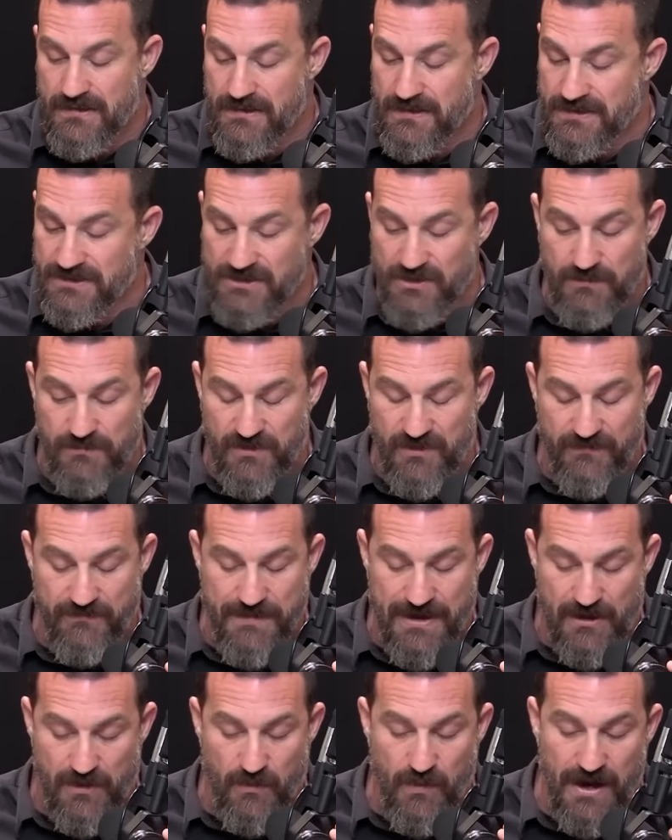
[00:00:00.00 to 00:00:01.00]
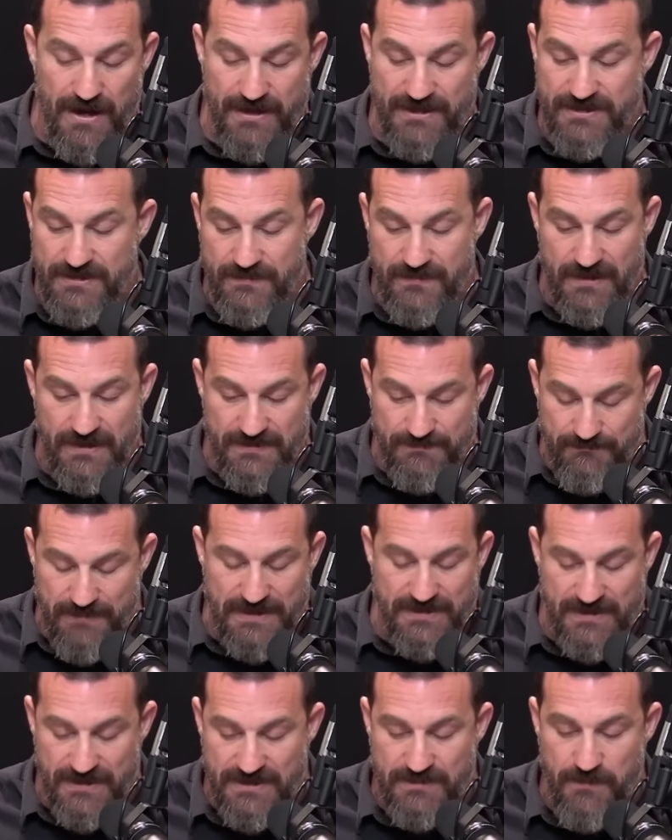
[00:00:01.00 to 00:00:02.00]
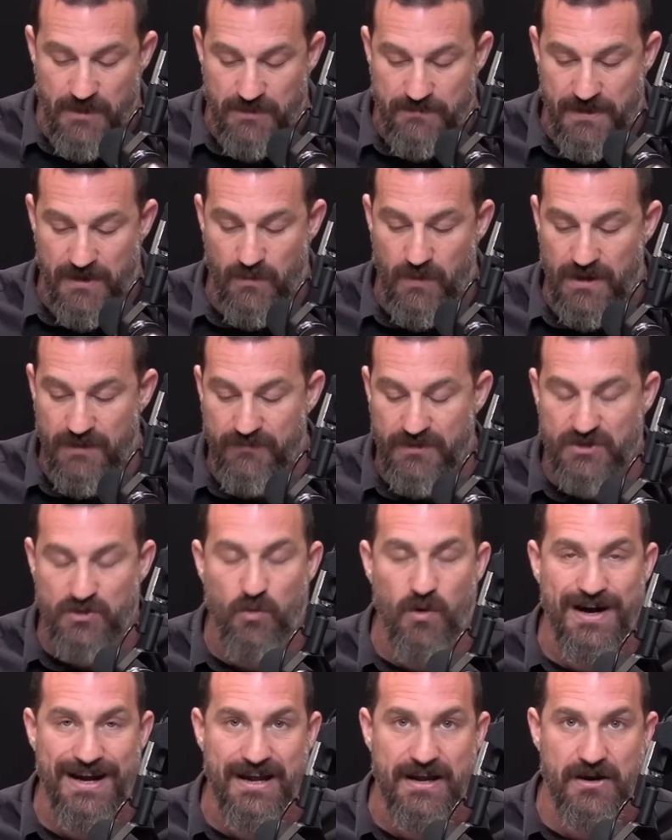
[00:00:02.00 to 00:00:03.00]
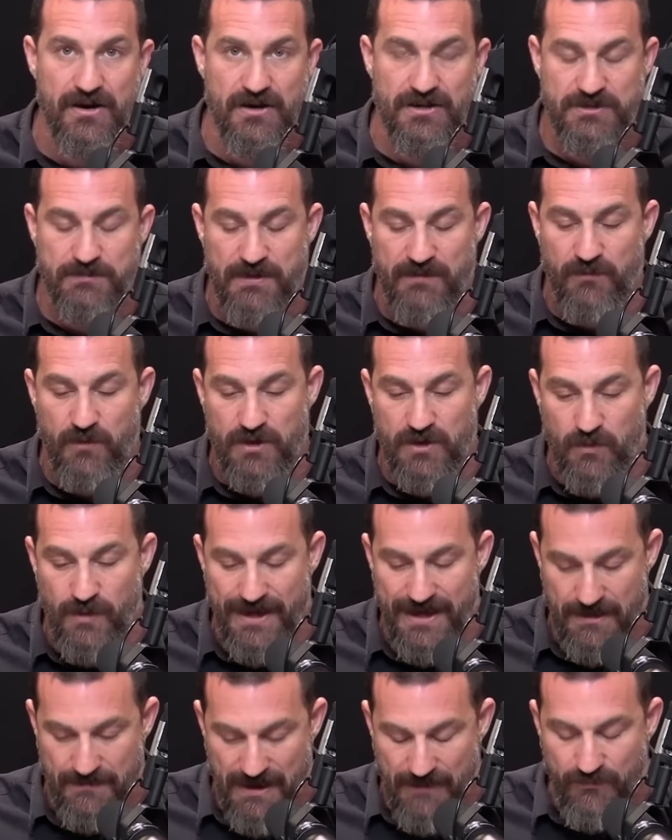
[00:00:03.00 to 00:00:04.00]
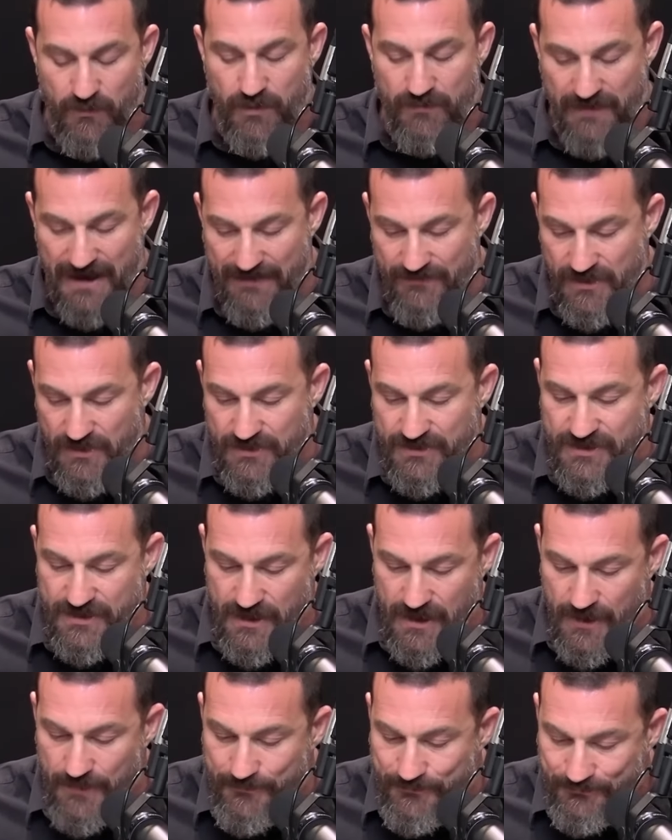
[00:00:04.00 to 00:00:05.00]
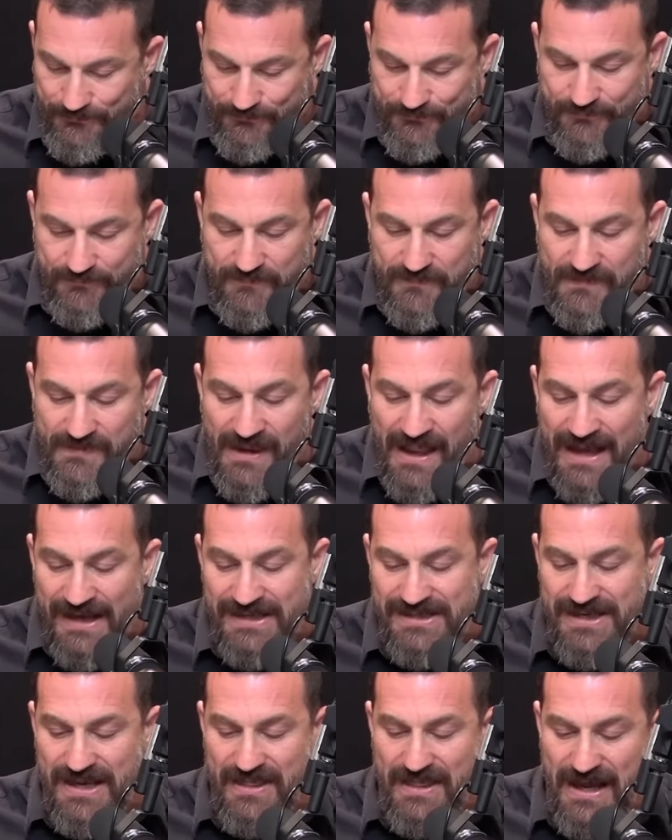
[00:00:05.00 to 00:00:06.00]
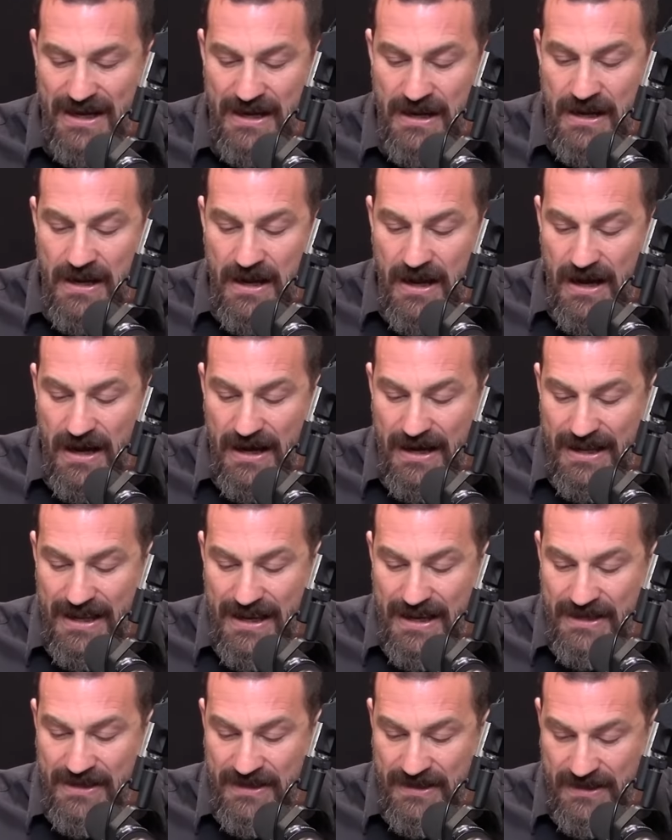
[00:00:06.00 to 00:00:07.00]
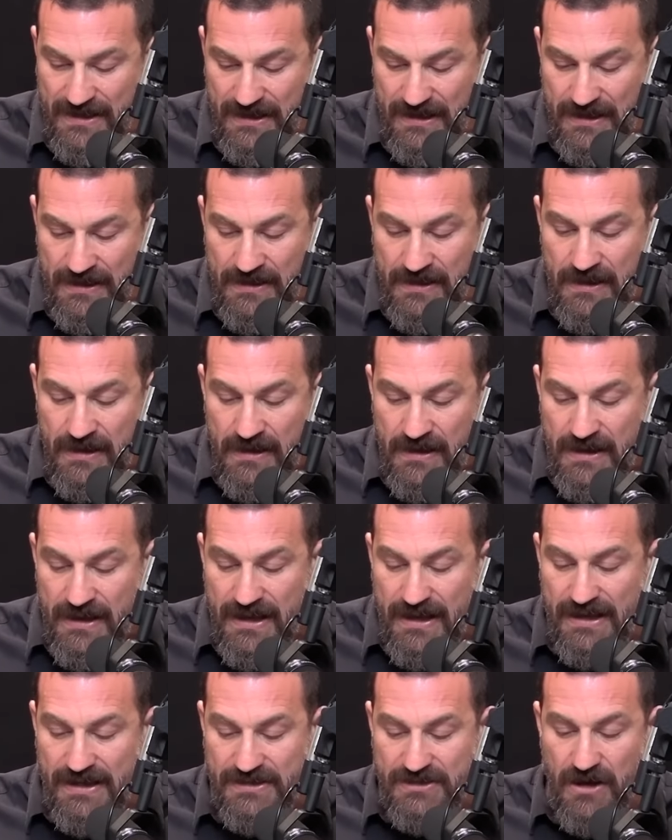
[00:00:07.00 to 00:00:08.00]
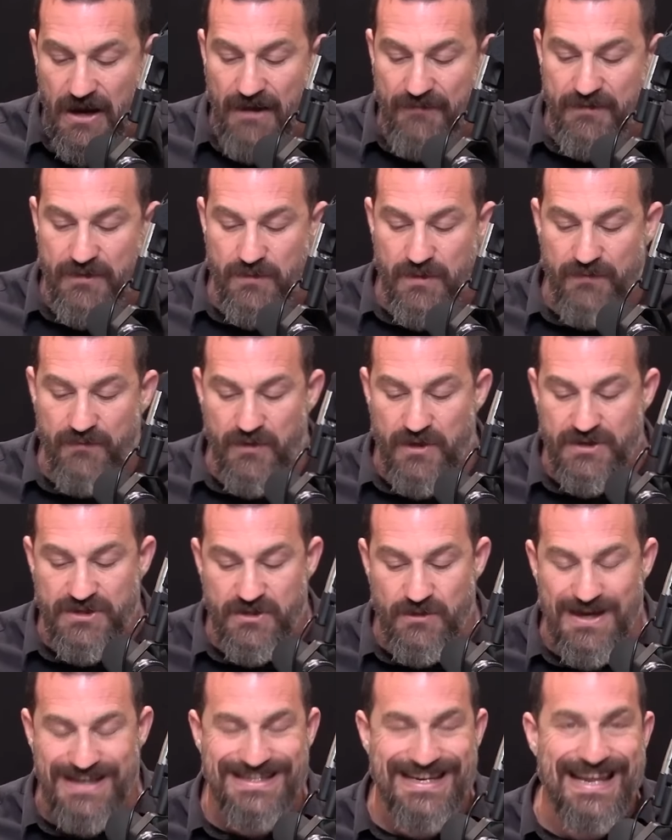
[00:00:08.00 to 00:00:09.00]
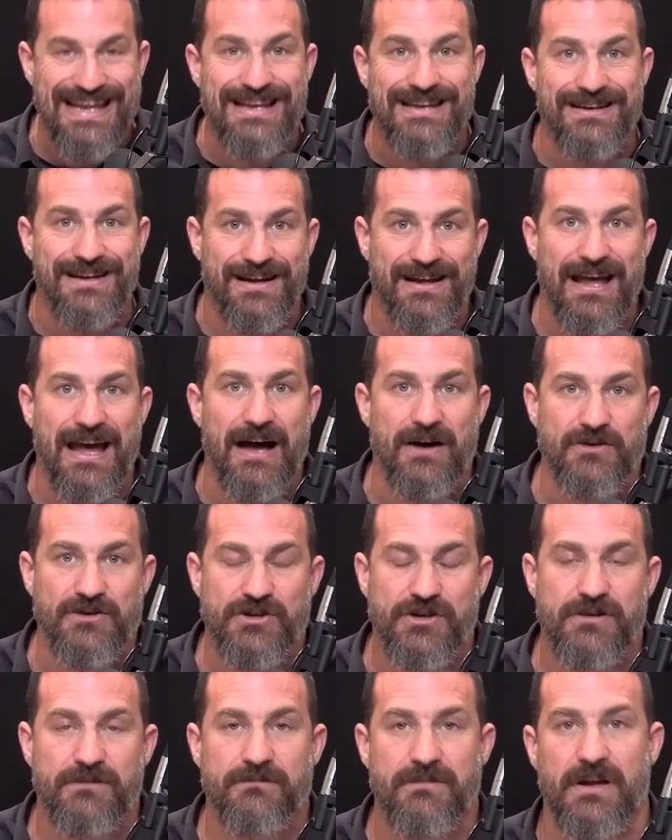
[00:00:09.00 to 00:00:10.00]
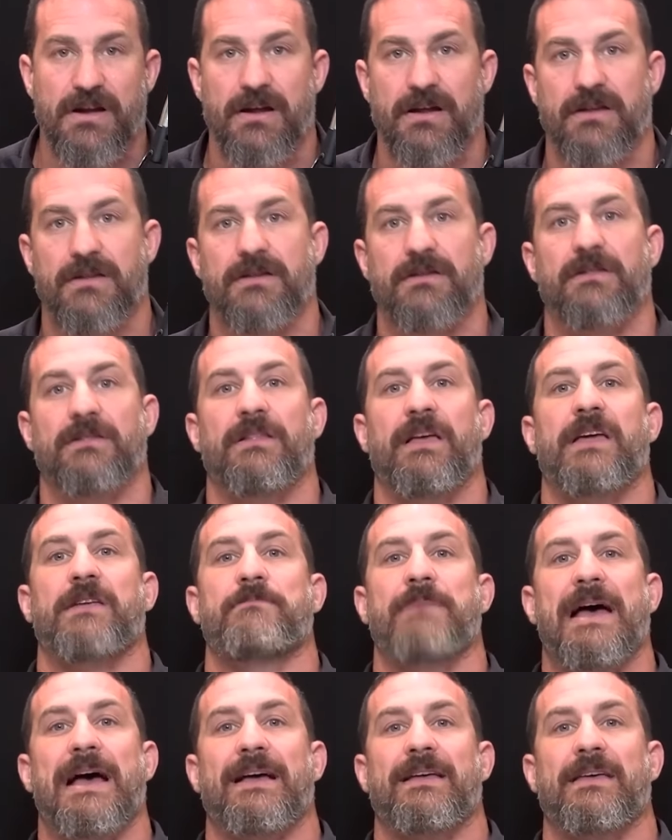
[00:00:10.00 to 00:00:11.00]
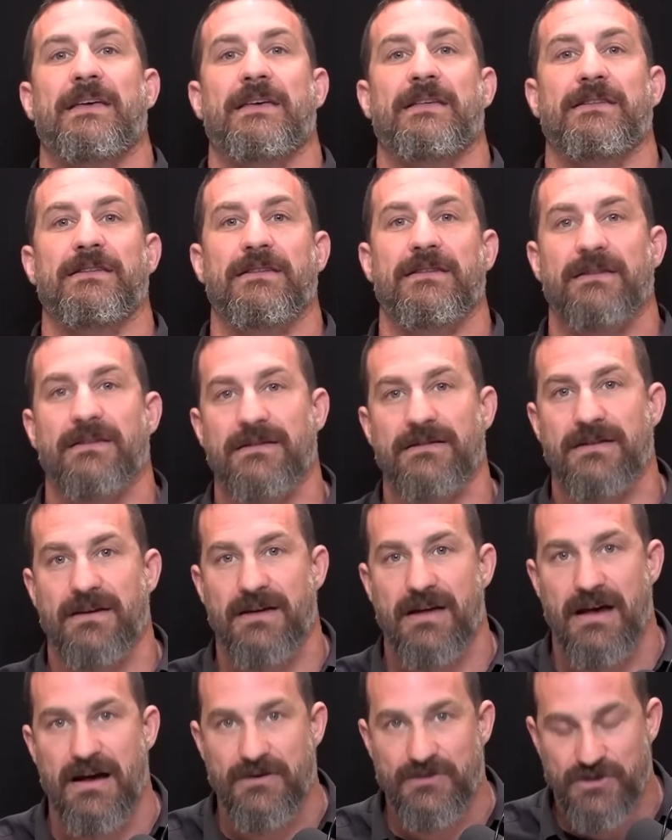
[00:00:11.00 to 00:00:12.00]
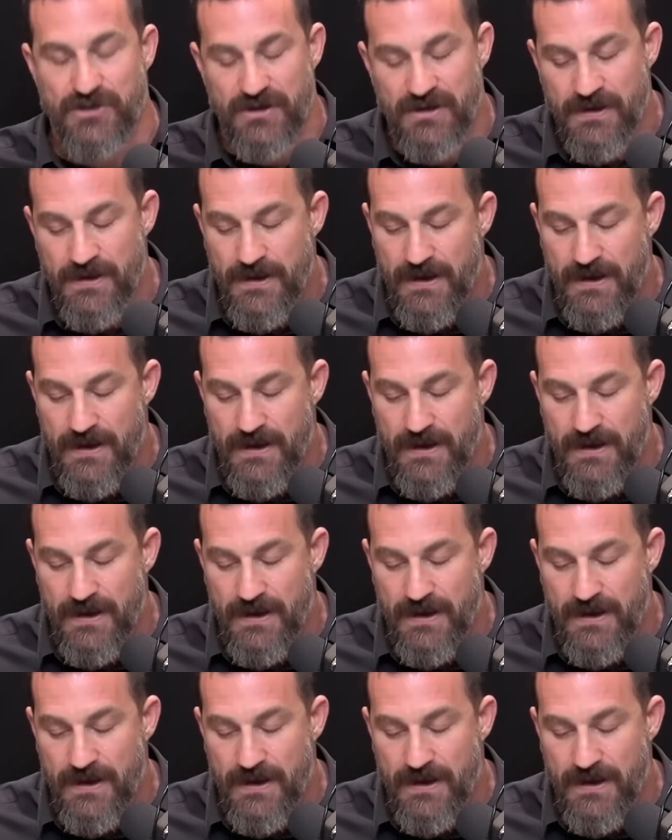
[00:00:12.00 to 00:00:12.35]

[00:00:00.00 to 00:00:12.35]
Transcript: consumer of marijuana. He basically smoked marijuana for 20 years before quitting about 4 or 5 years ago. And he said that indica is often referred to as in the couch, meaning laid back in the couch.